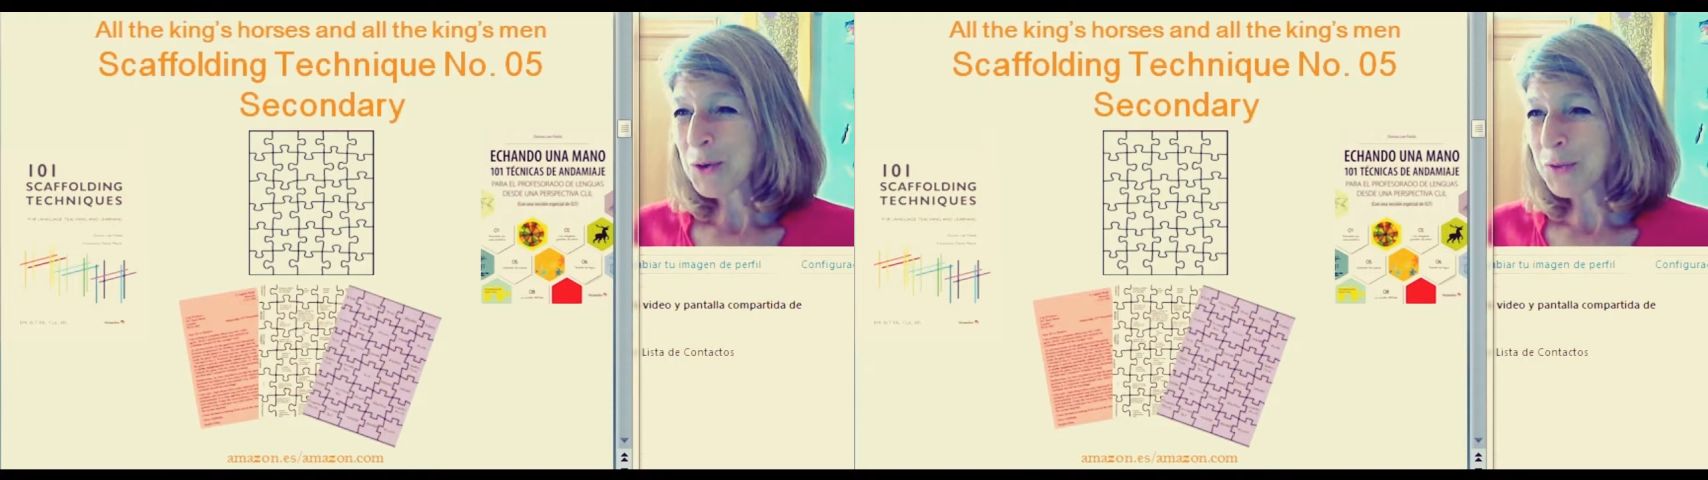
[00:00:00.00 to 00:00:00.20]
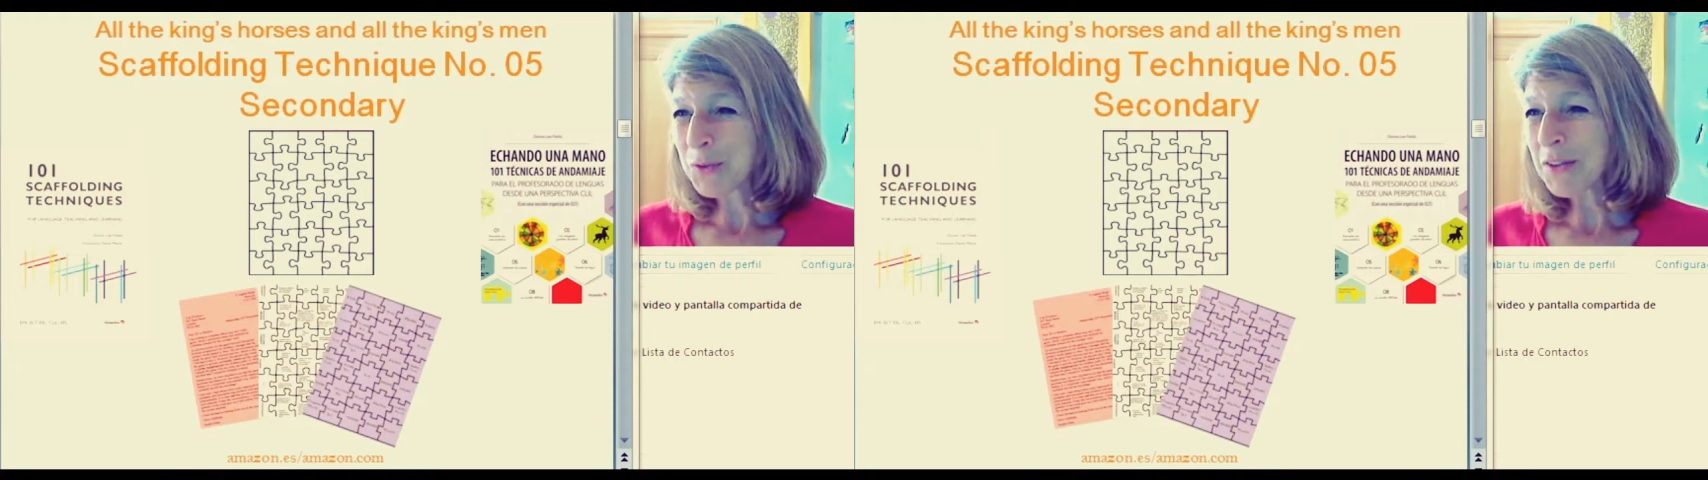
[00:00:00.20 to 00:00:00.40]

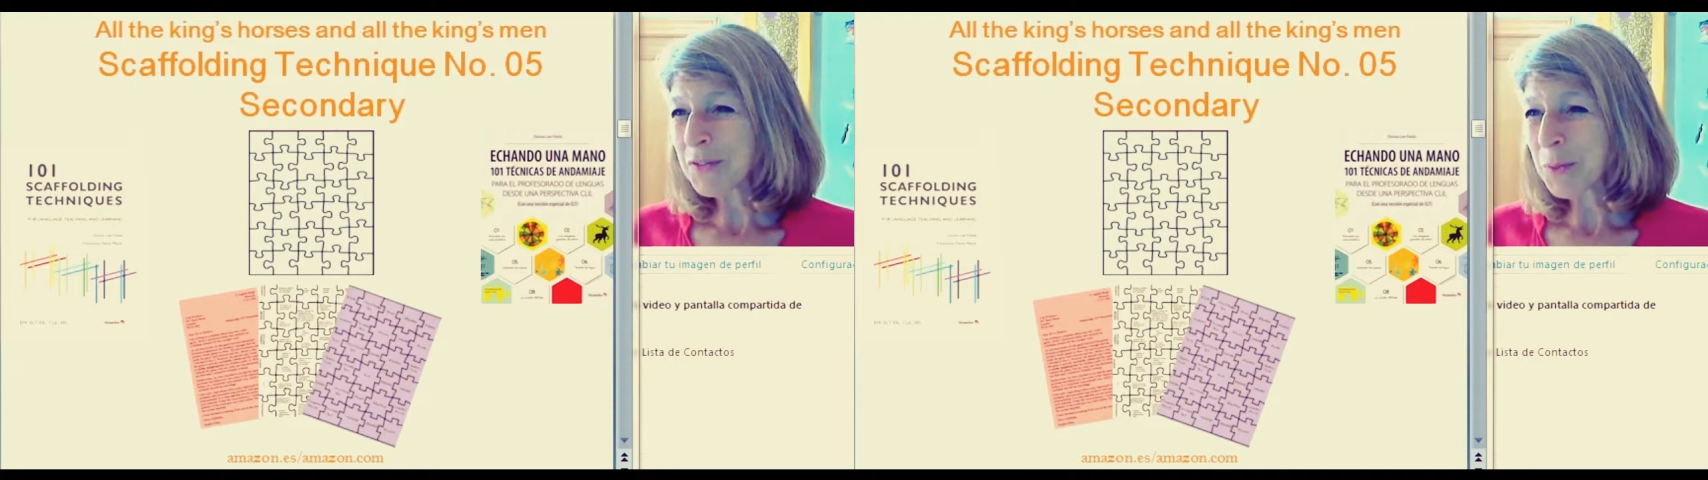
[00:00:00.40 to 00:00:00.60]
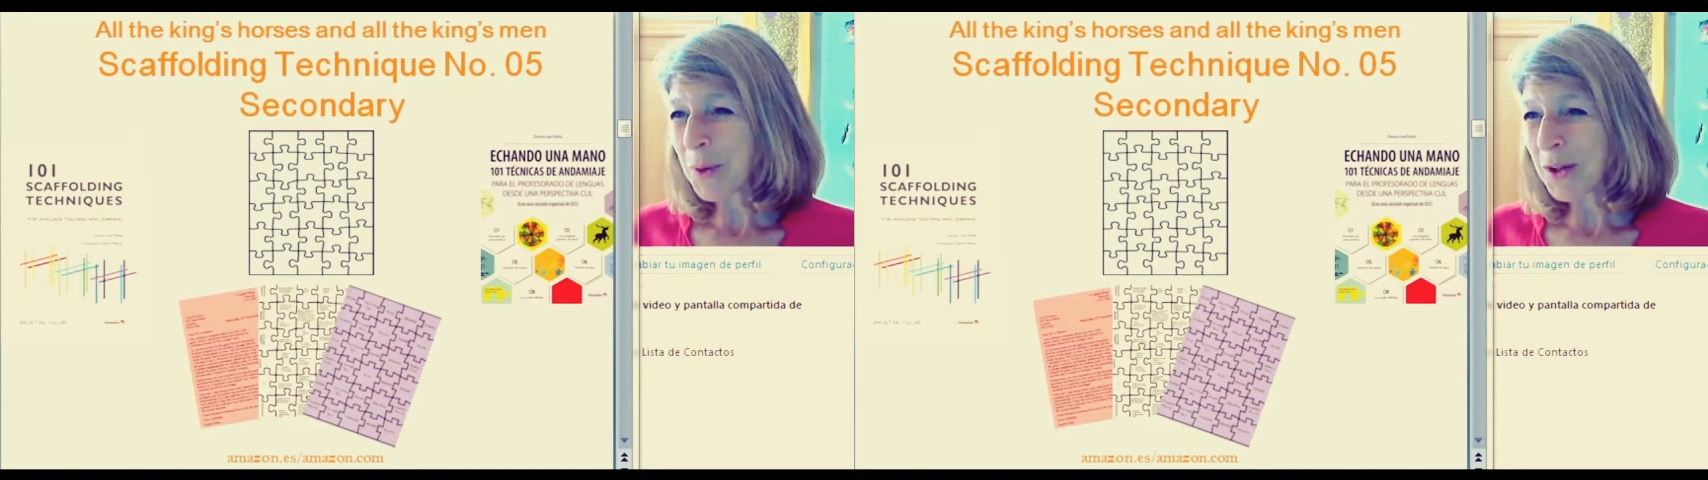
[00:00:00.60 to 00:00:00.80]
who fell
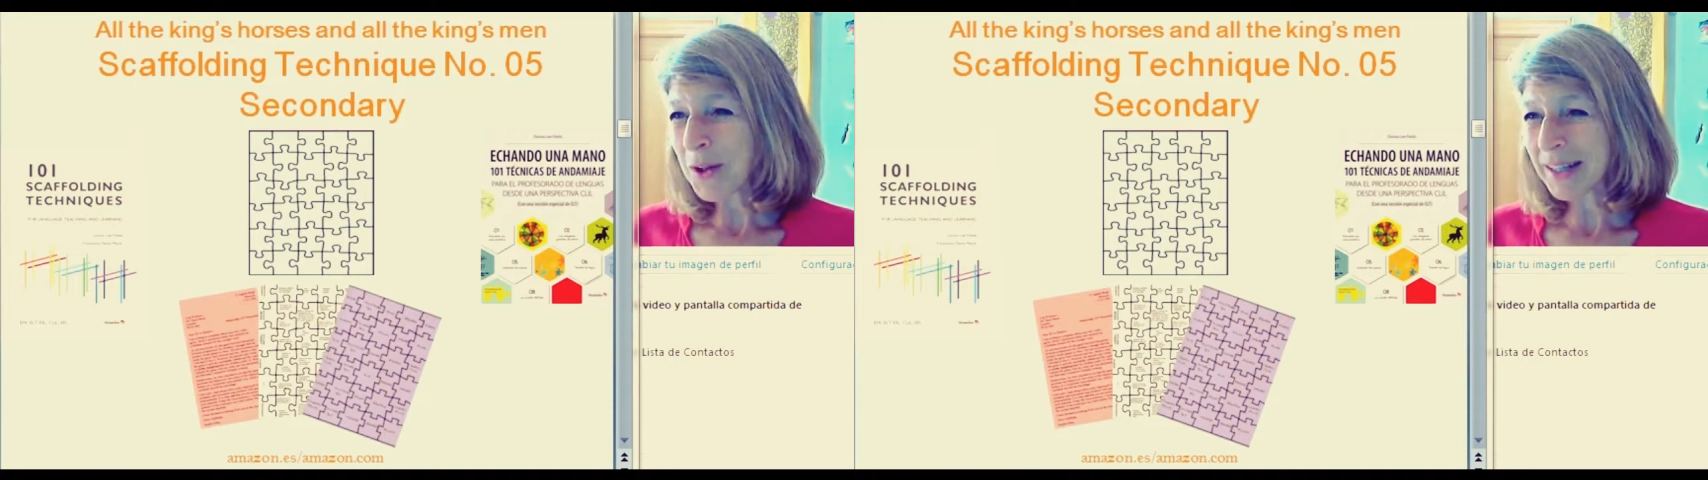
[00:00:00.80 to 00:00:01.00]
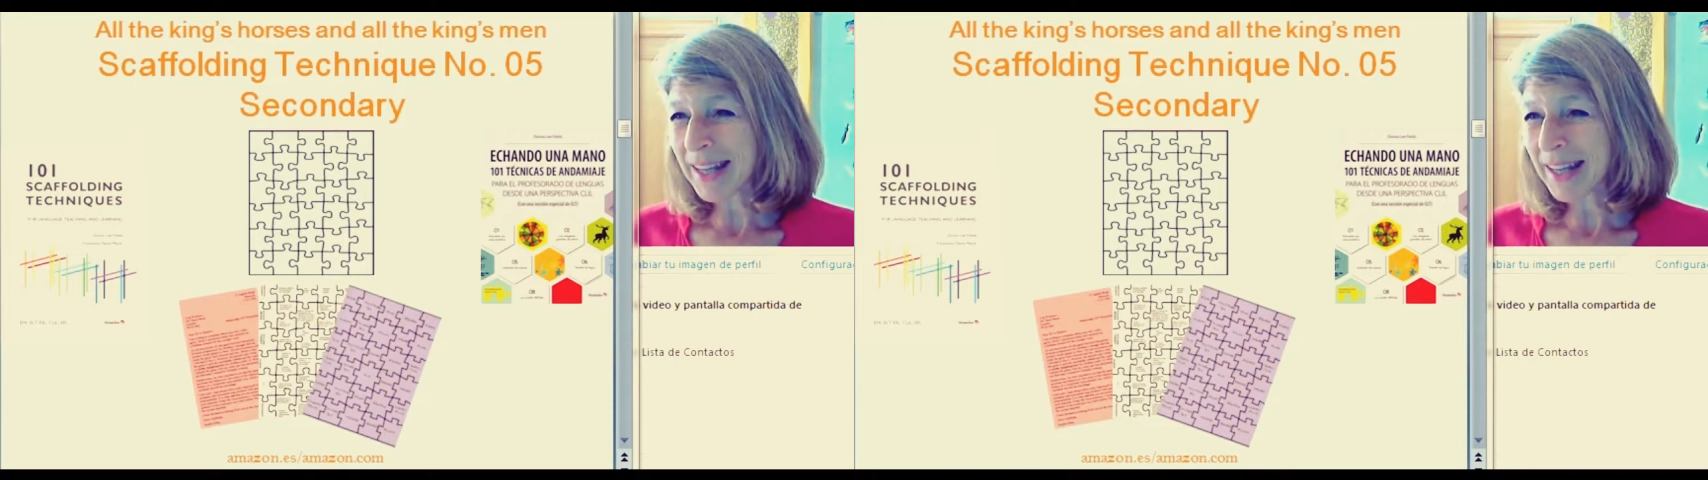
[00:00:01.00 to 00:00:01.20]
off a
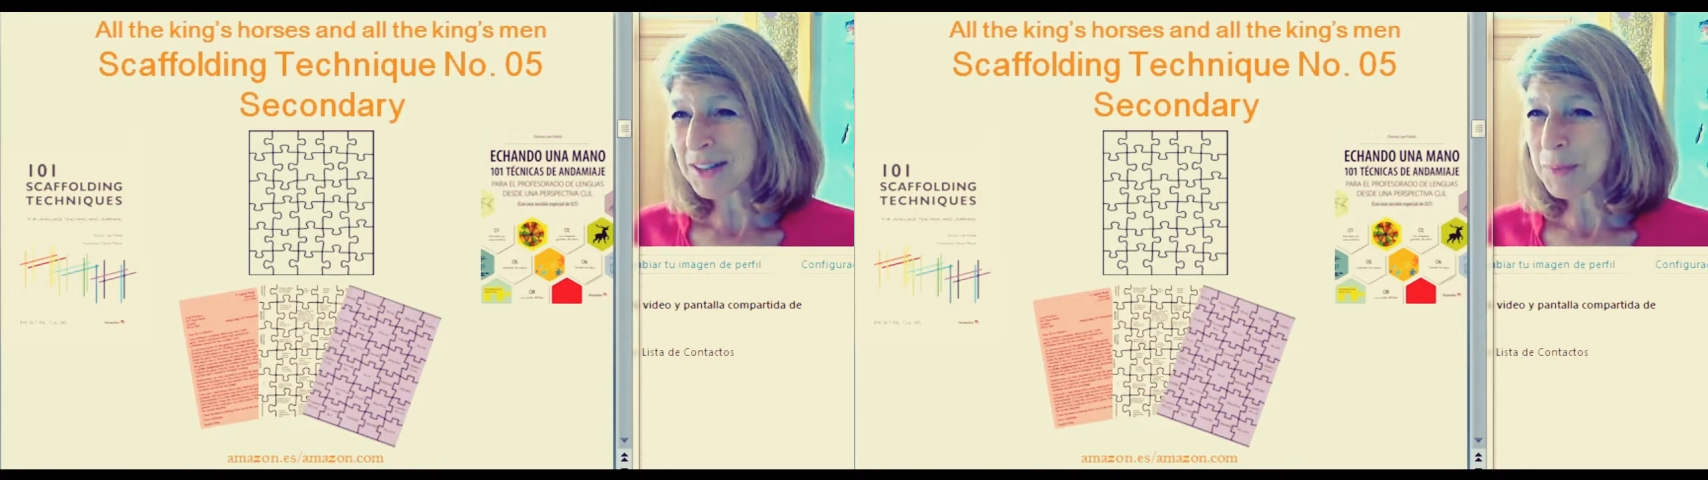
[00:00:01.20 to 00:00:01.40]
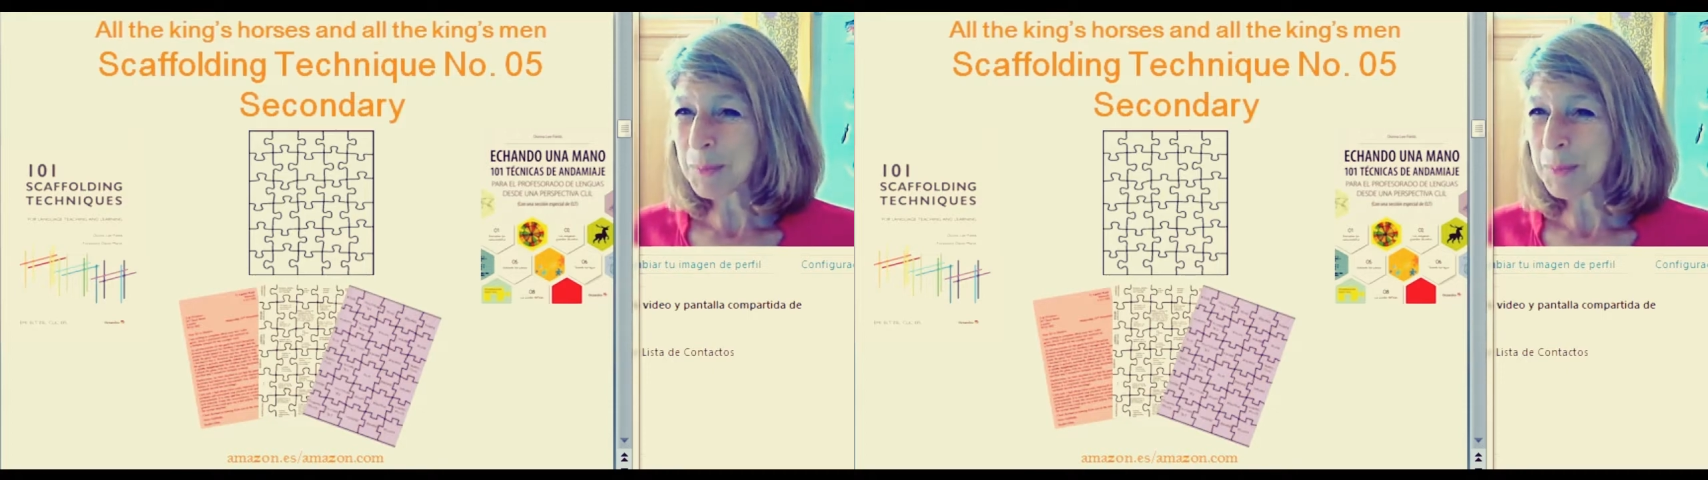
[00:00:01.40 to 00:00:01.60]
wall and
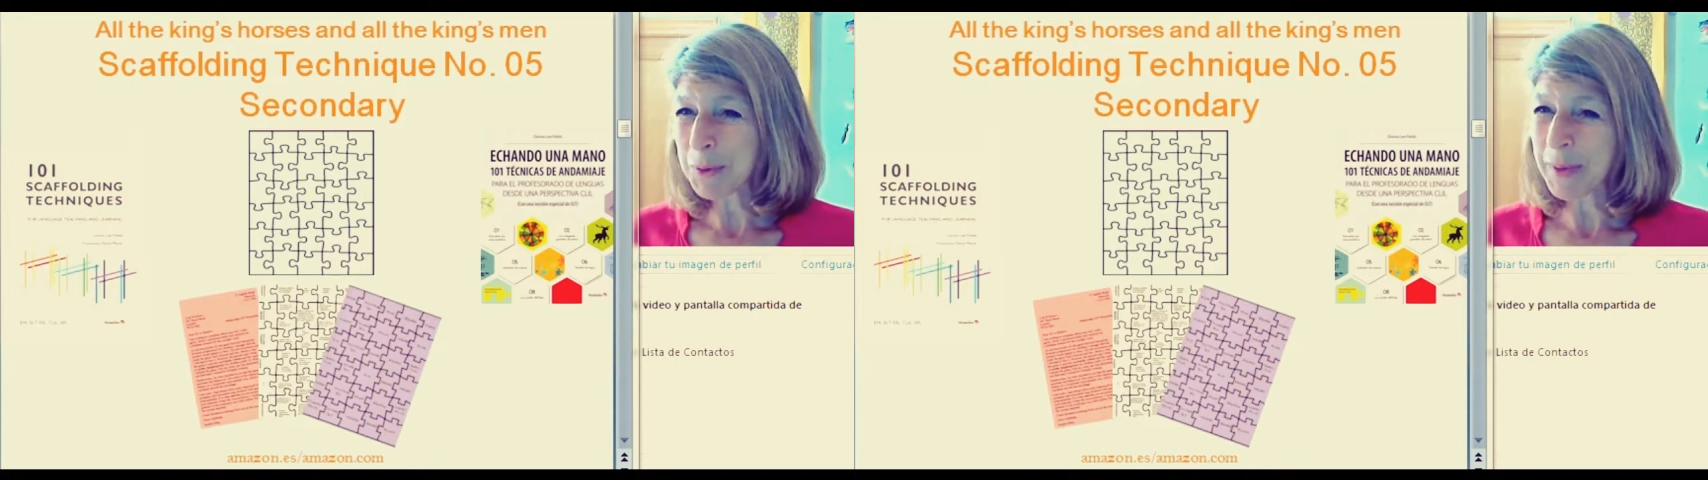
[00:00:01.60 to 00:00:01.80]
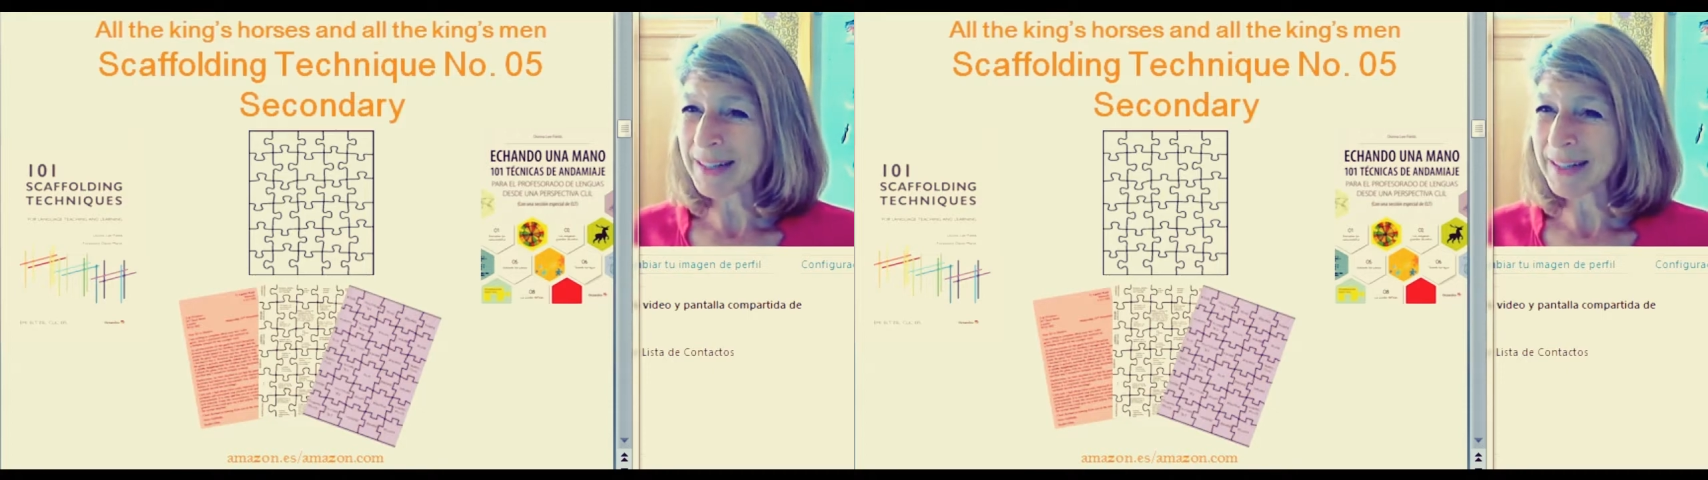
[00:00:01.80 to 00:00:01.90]
had to be put